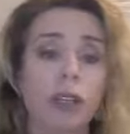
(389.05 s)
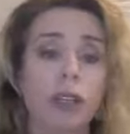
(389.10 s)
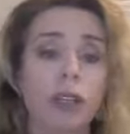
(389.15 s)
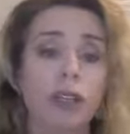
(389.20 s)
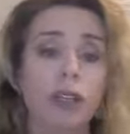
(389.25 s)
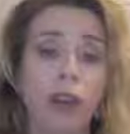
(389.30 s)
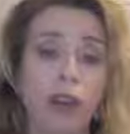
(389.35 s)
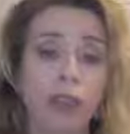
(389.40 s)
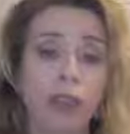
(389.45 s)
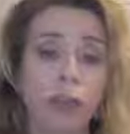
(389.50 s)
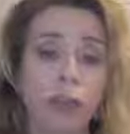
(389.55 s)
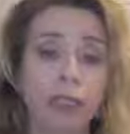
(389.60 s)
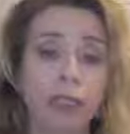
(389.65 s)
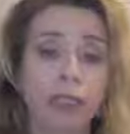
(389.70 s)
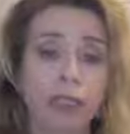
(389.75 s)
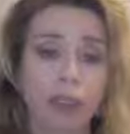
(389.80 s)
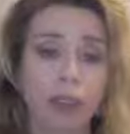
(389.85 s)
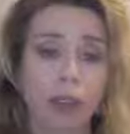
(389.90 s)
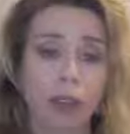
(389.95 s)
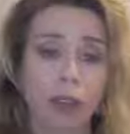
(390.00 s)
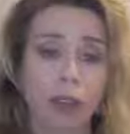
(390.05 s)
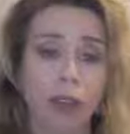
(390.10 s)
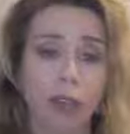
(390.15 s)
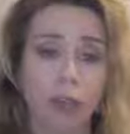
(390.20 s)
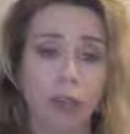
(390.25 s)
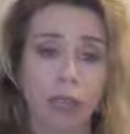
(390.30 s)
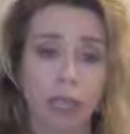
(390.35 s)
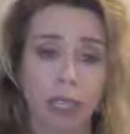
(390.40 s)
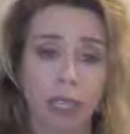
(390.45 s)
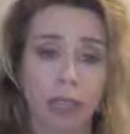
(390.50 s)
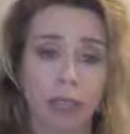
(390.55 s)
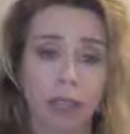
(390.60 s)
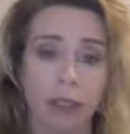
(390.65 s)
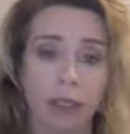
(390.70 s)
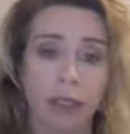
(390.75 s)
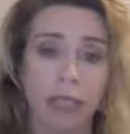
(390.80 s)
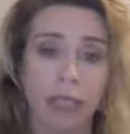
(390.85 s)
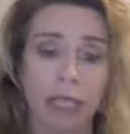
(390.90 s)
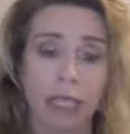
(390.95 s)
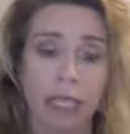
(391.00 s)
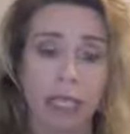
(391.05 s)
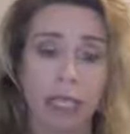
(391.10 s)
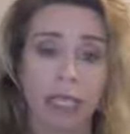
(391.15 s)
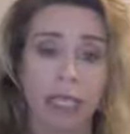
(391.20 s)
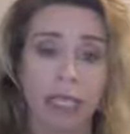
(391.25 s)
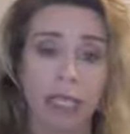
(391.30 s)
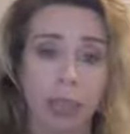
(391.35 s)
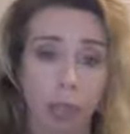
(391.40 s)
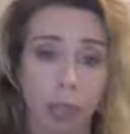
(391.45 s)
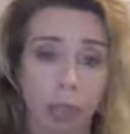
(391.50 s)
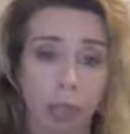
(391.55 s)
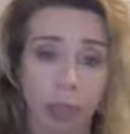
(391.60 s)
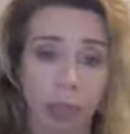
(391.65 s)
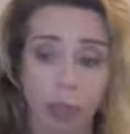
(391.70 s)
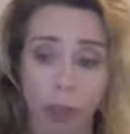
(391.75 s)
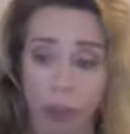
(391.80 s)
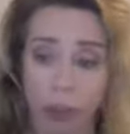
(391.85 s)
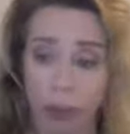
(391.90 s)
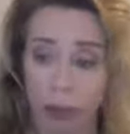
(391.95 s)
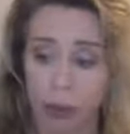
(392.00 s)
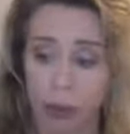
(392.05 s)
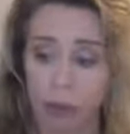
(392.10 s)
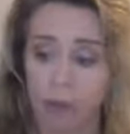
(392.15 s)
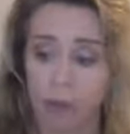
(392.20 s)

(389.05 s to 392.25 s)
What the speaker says: 5.75% is the upfront load.